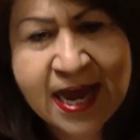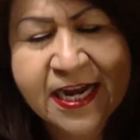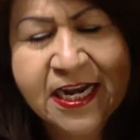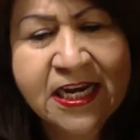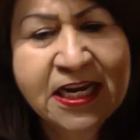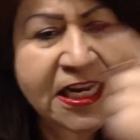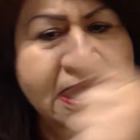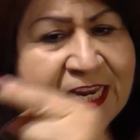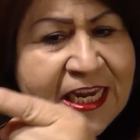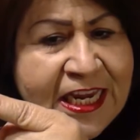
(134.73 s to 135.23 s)

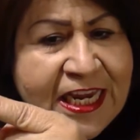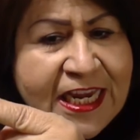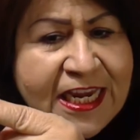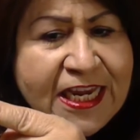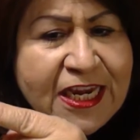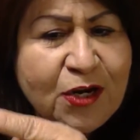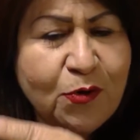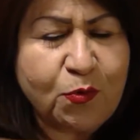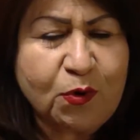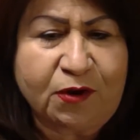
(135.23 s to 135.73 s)
and
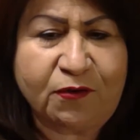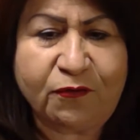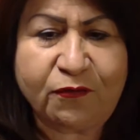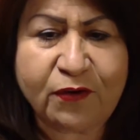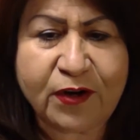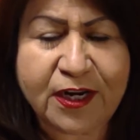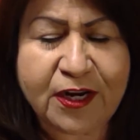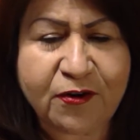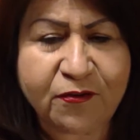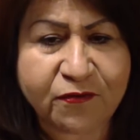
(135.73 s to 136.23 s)
he will
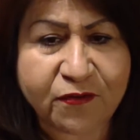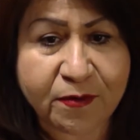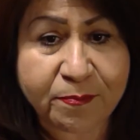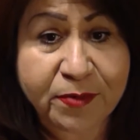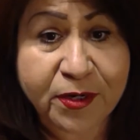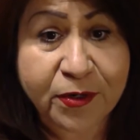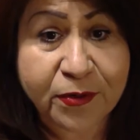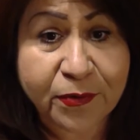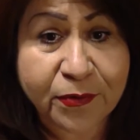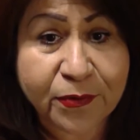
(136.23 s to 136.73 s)
flee
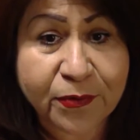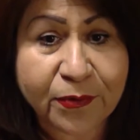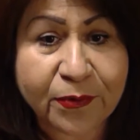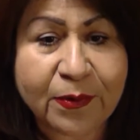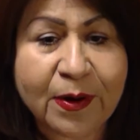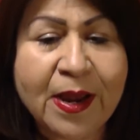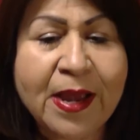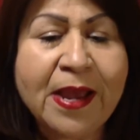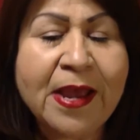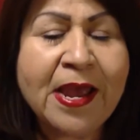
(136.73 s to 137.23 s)
from
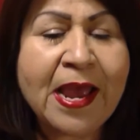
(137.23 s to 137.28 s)
you.